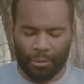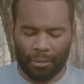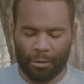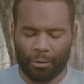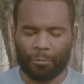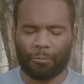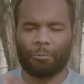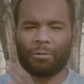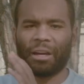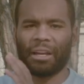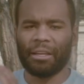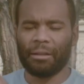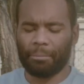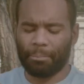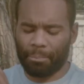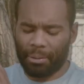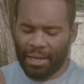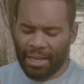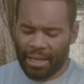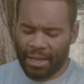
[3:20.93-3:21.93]
The
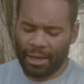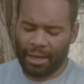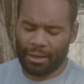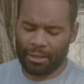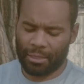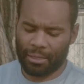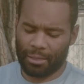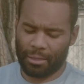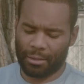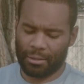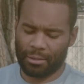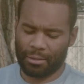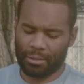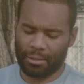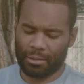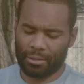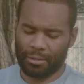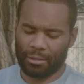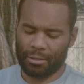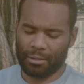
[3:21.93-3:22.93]
right path
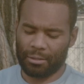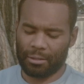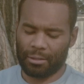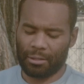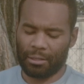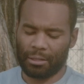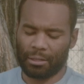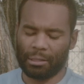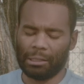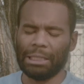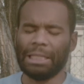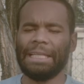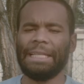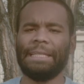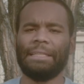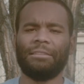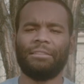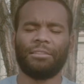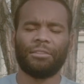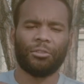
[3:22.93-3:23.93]

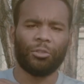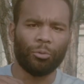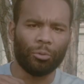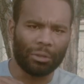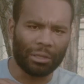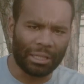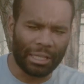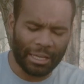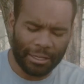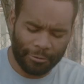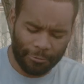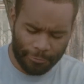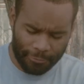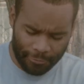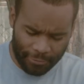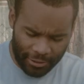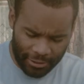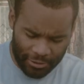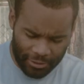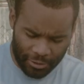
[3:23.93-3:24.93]
leads to
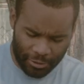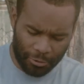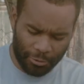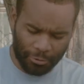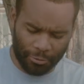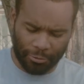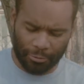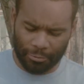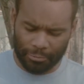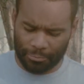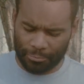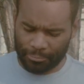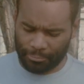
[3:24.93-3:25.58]
life eternal.